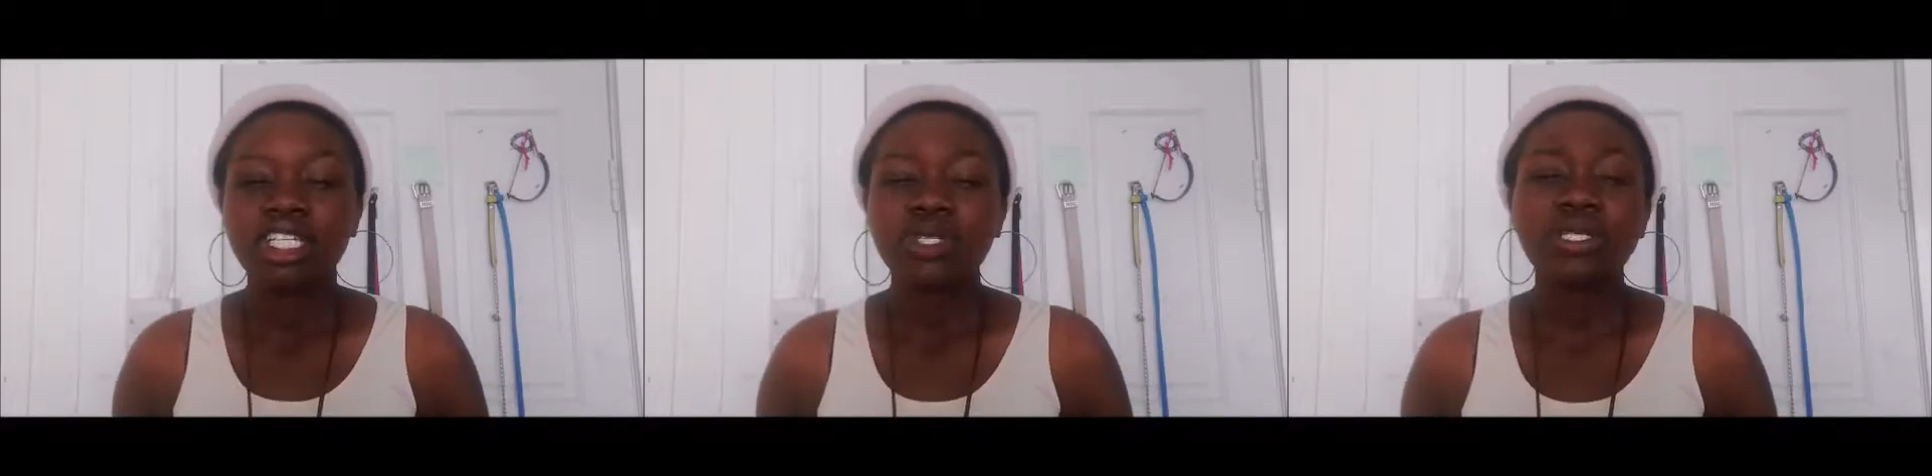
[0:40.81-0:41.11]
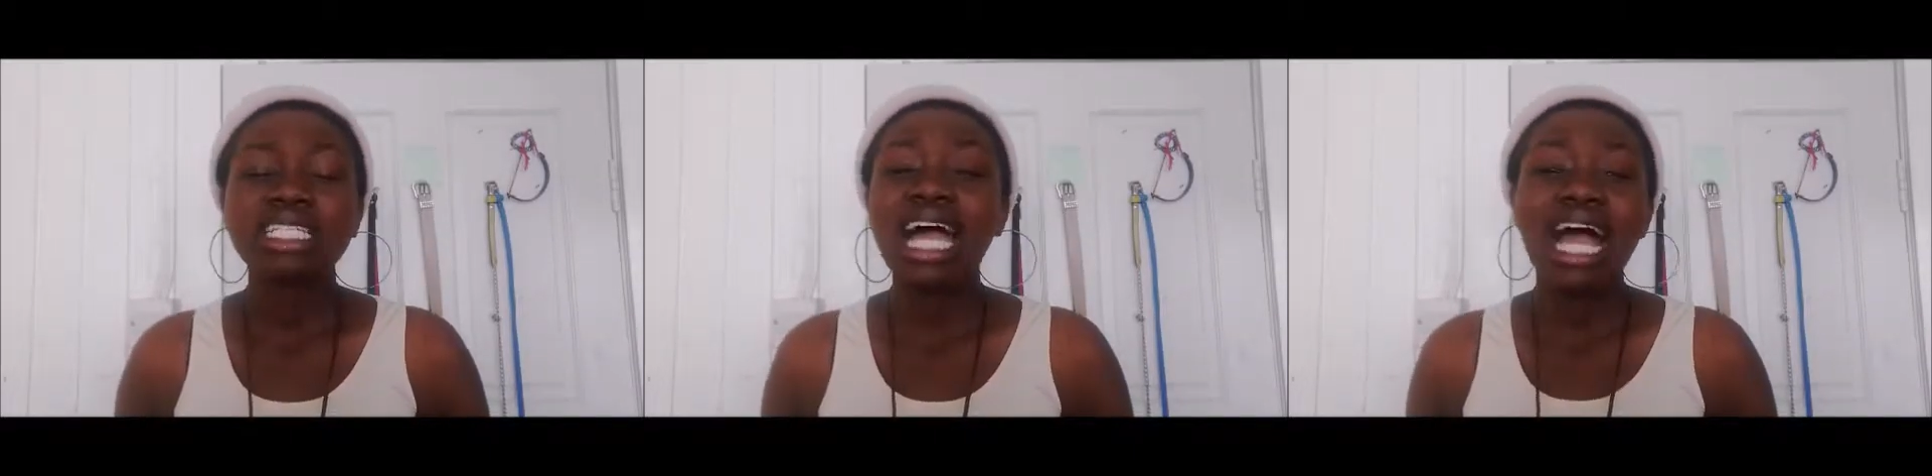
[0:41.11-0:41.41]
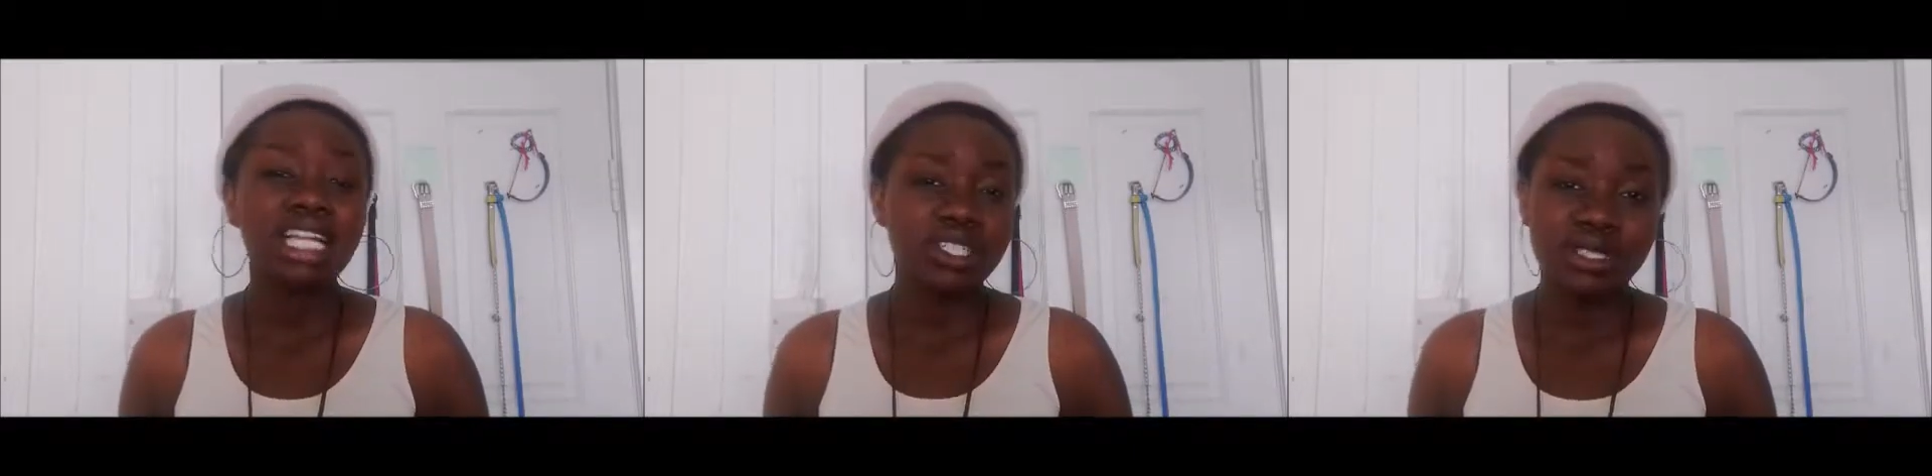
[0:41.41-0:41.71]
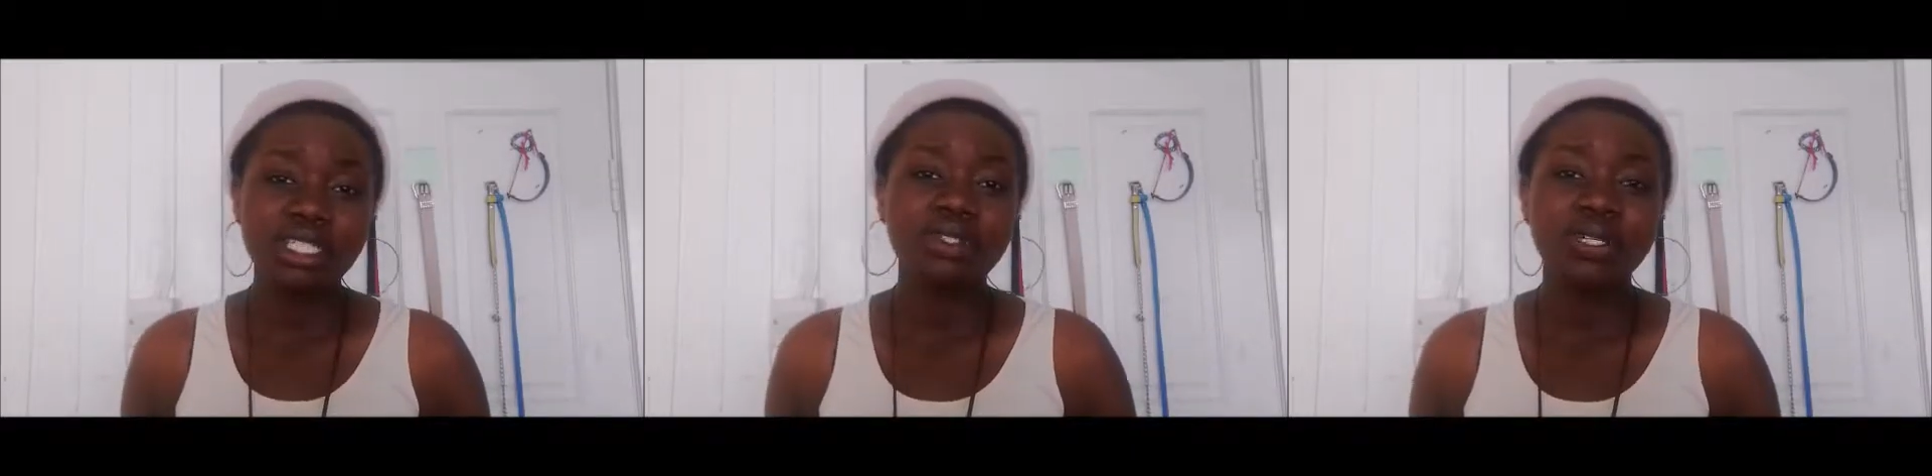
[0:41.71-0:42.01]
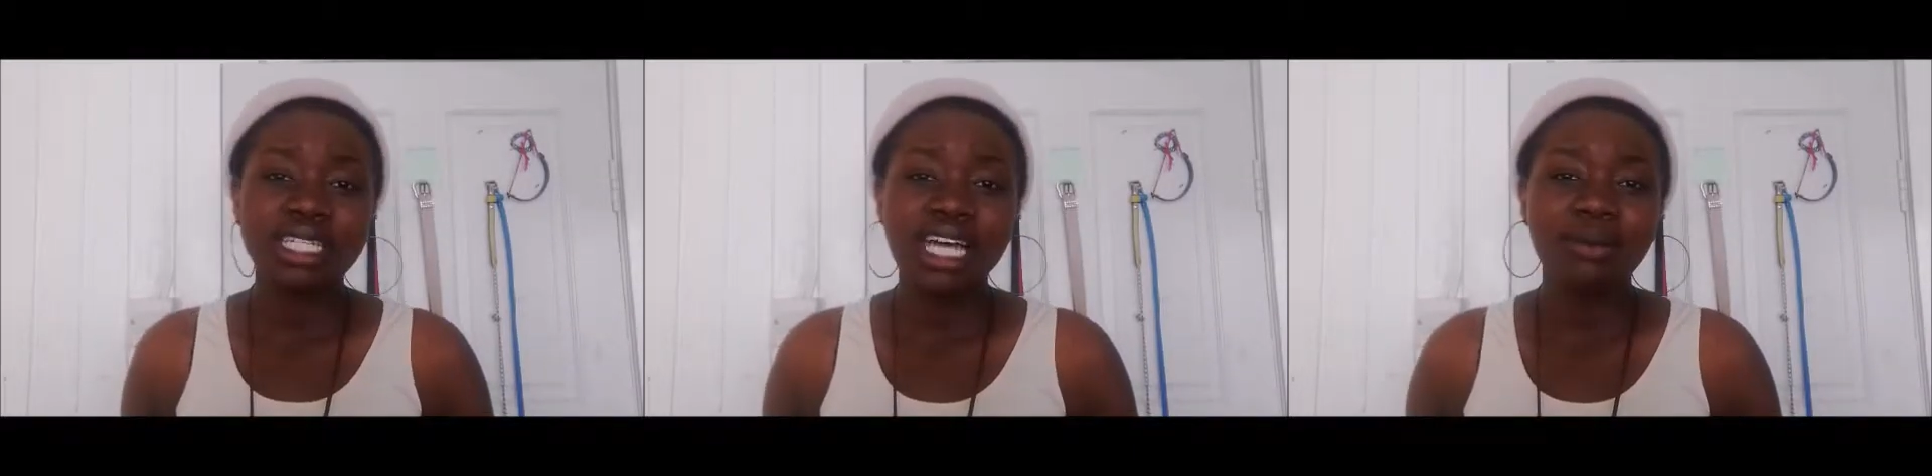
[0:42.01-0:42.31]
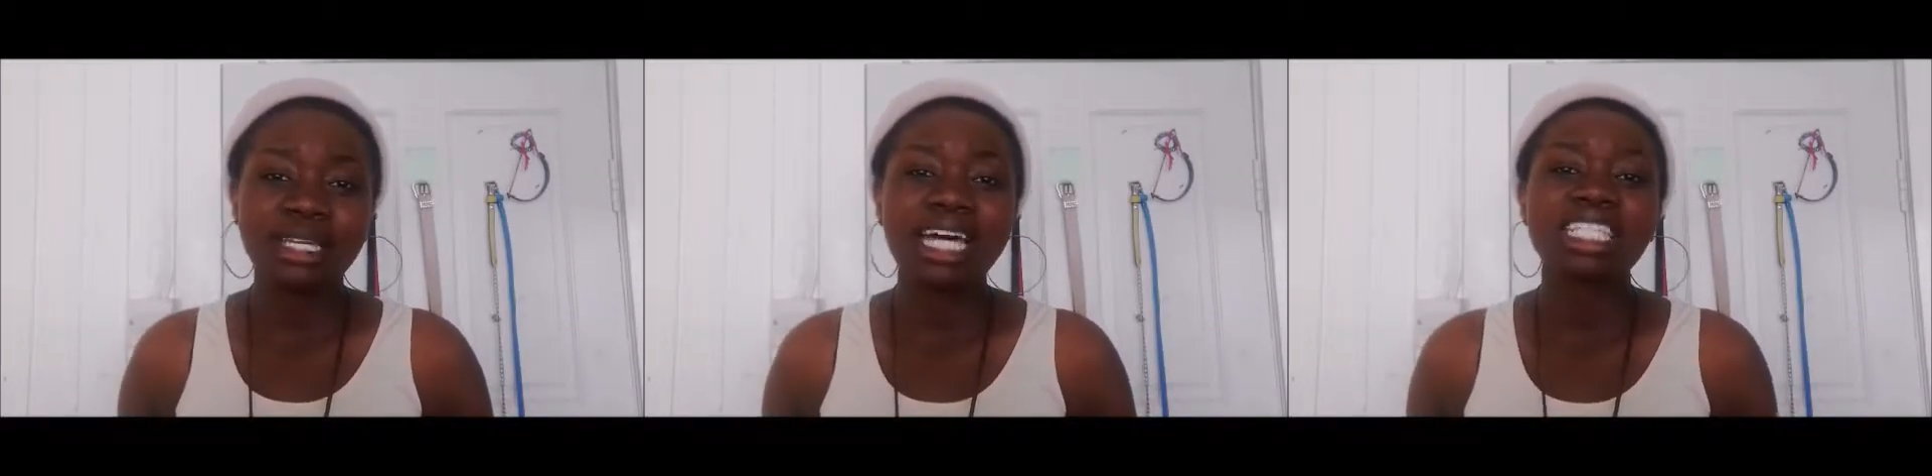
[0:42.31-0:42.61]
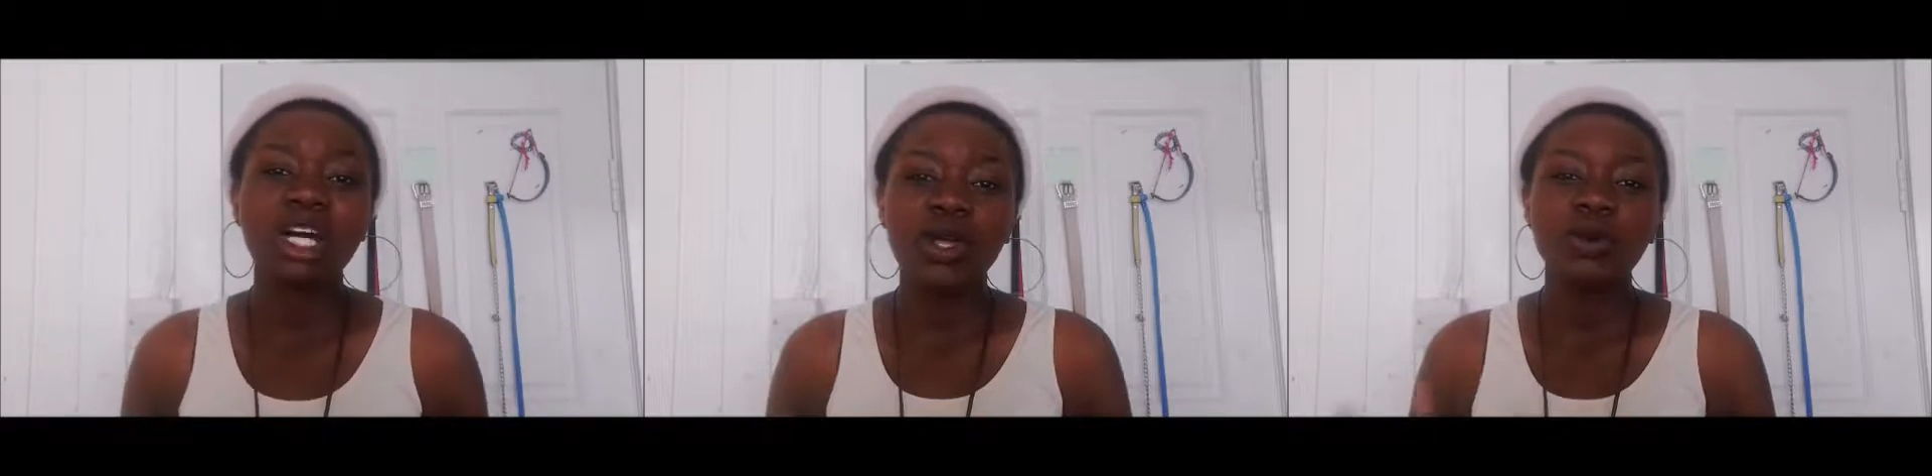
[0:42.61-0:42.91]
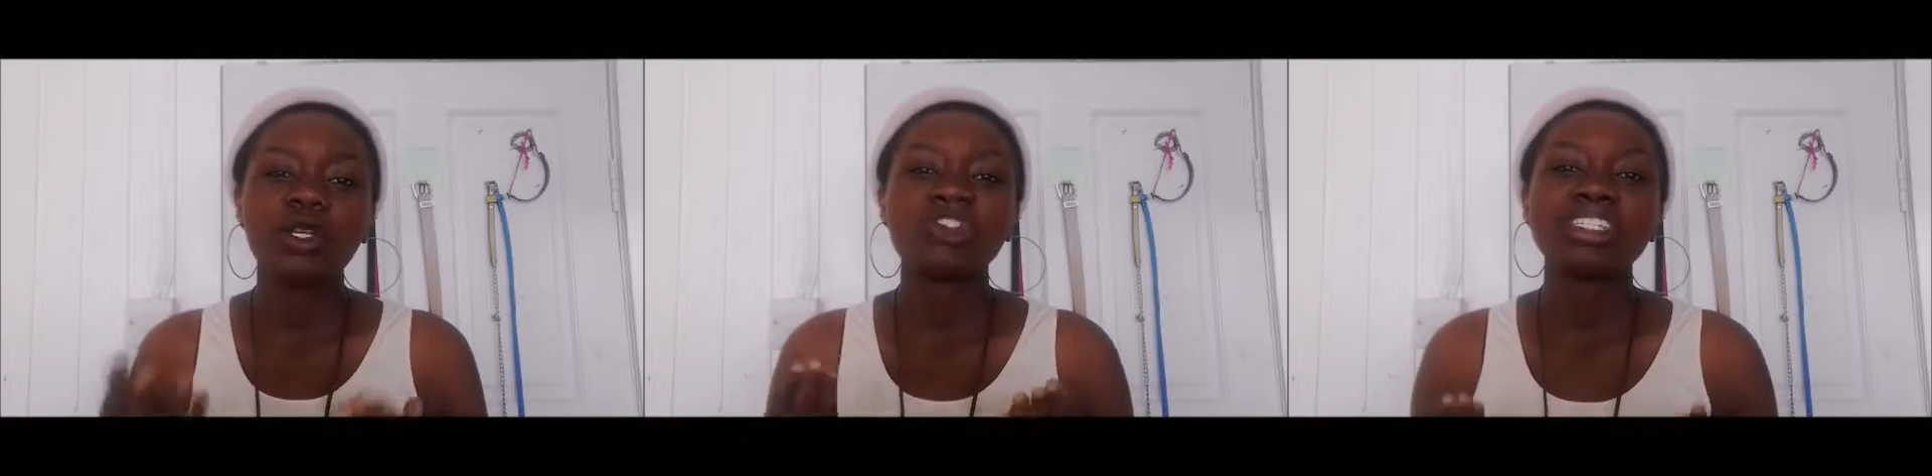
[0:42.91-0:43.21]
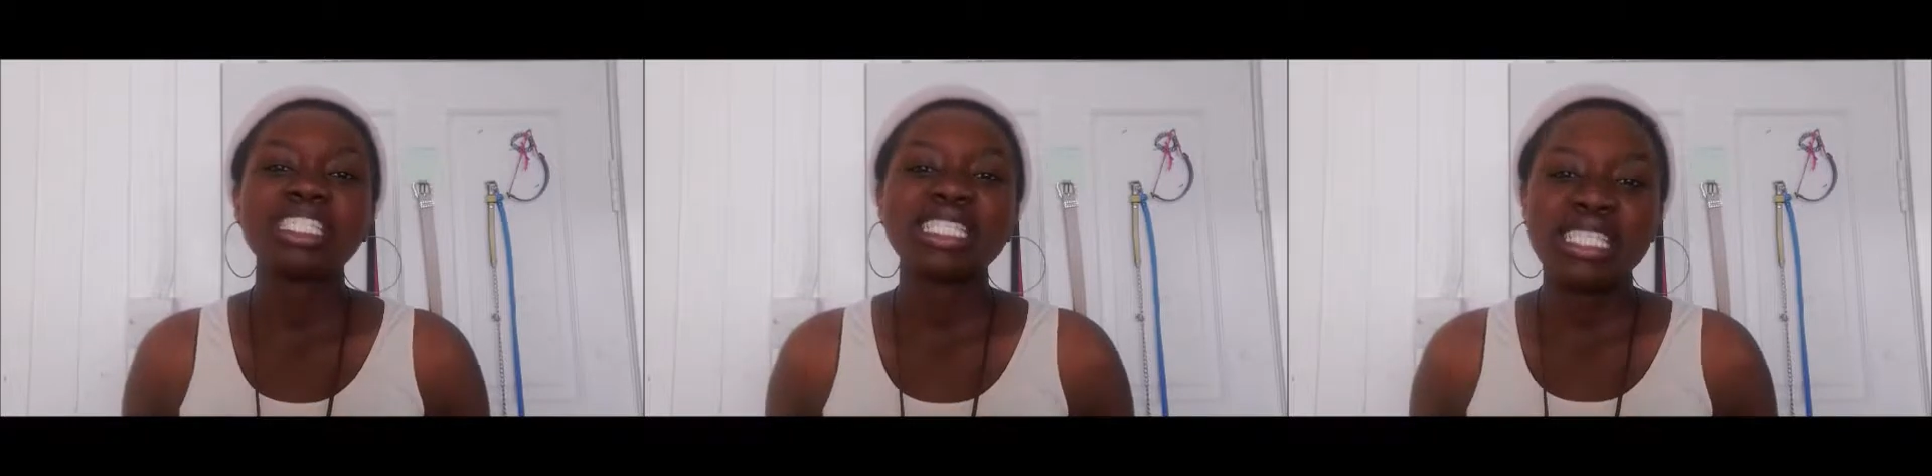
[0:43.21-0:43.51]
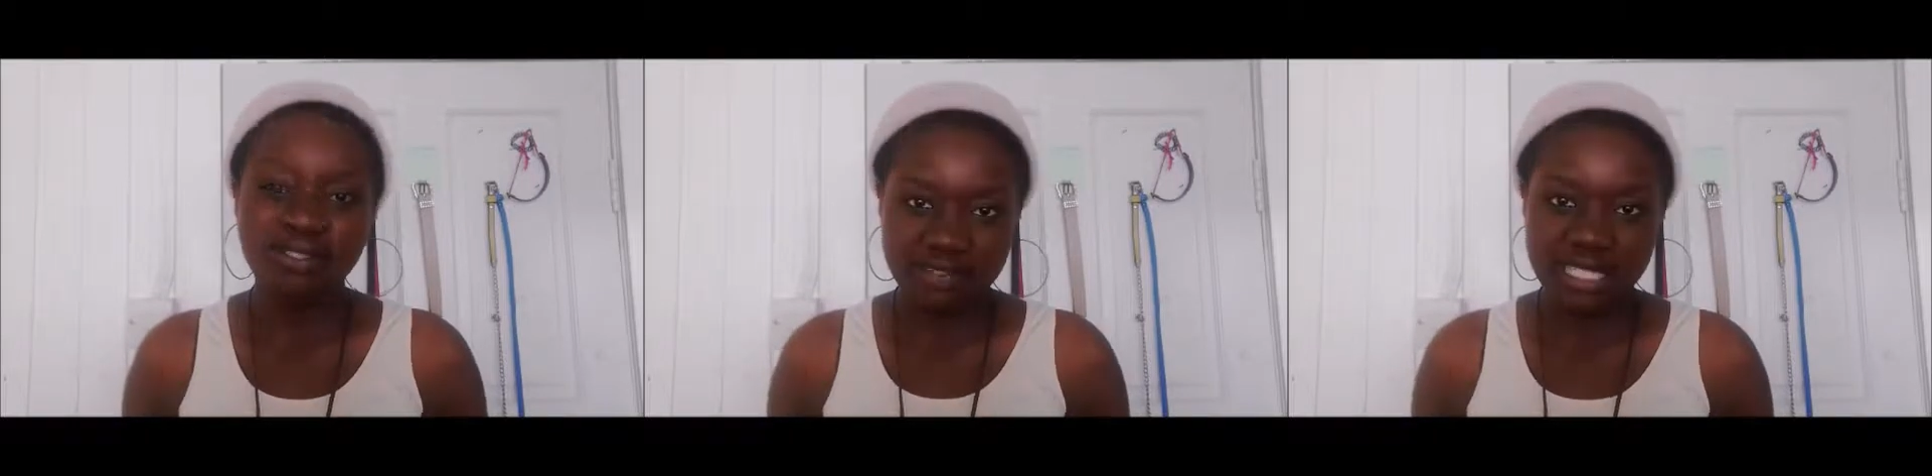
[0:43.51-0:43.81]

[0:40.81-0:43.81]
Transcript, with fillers: She wasn't actually doing that, but that's how it was received.